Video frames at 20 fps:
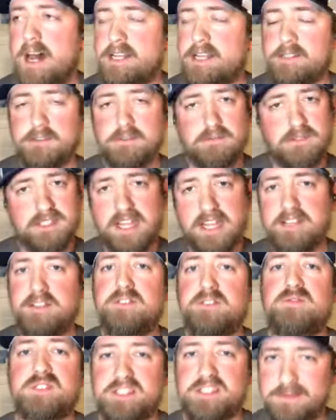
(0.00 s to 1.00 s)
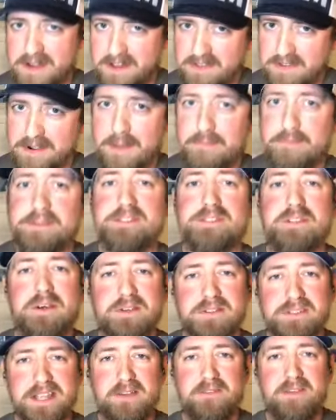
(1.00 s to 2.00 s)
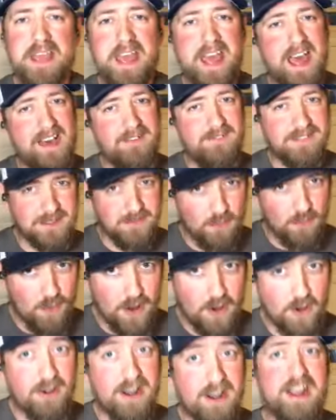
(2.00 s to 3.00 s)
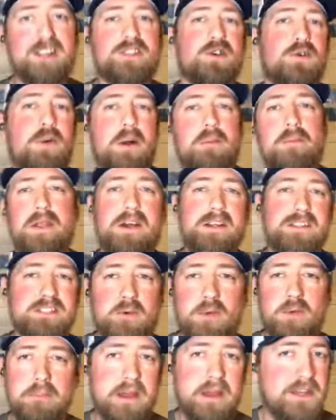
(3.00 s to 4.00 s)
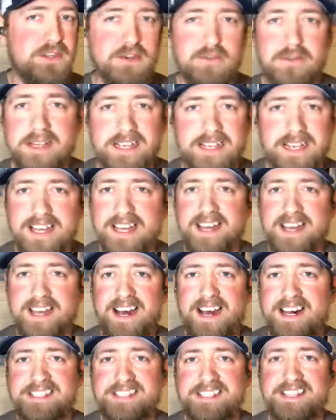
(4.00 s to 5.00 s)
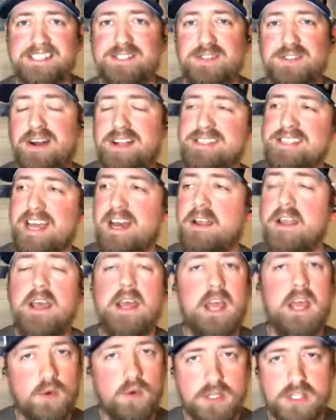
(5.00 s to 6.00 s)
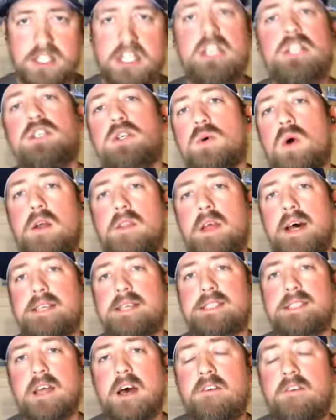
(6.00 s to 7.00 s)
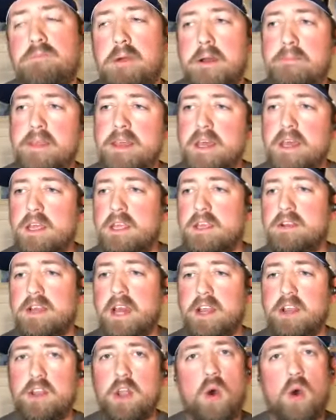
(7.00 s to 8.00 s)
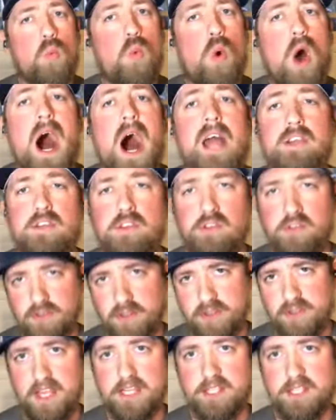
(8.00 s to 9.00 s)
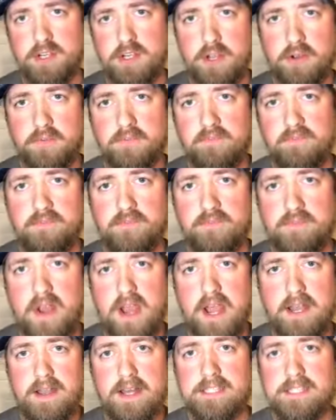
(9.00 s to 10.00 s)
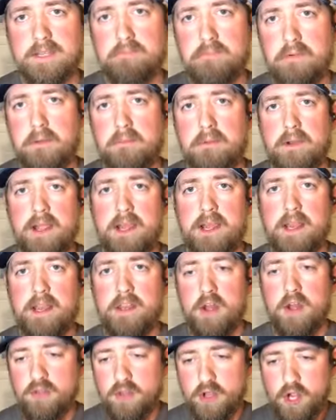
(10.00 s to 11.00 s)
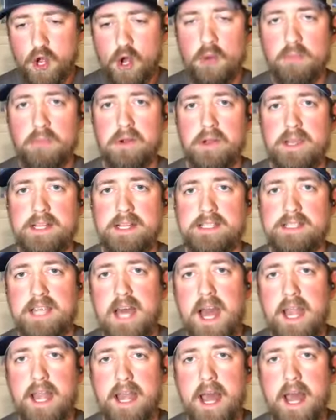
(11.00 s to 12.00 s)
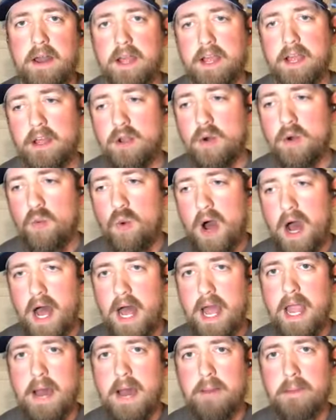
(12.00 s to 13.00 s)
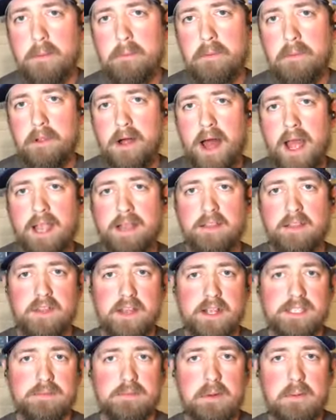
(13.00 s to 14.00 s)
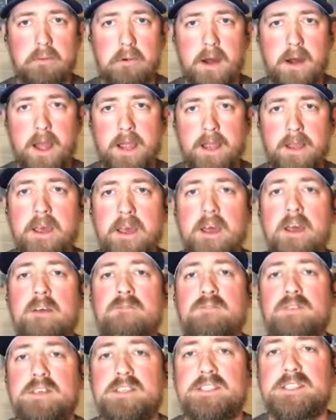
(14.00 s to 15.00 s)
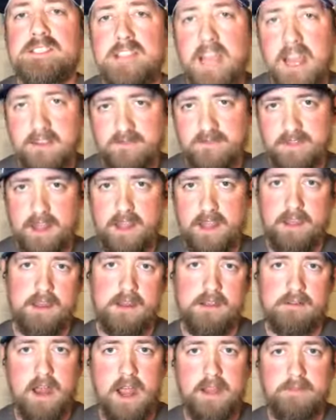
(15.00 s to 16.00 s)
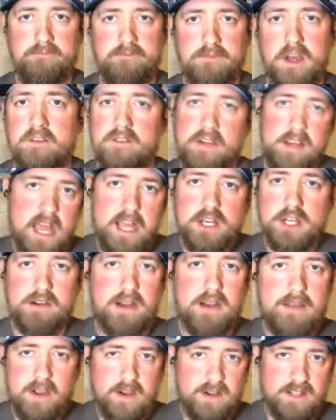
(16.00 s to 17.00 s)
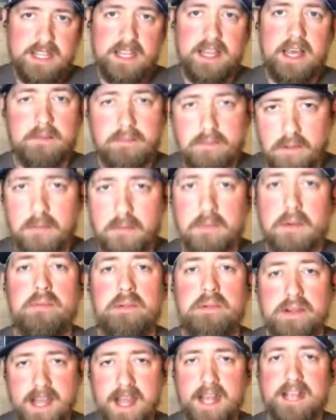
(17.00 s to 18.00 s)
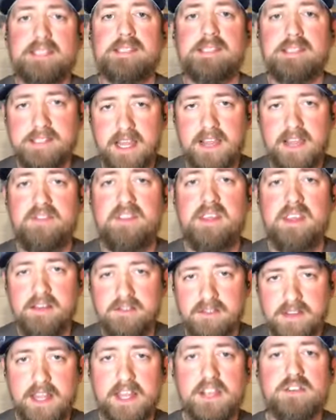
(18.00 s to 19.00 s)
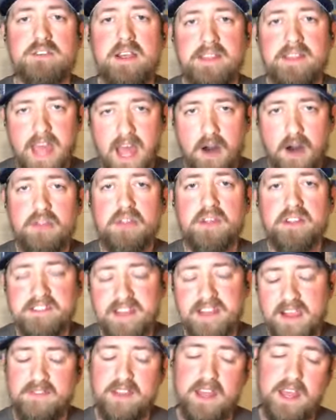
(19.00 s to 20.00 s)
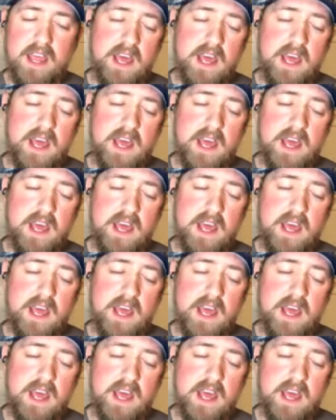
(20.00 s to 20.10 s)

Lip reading: So stay tuned for some other episodes that we have and some credential webinars that we've been doing since lockdown, and we'll teach you all that stuff. But you got to know why you do the things you do, right? As a plumber, I got to know the code book inside and out. I got to know why I'm applying the things I'm applying for the safety, right, of a nation, right? We always say that a plumber protects the safety of a nation, right? The health and safety.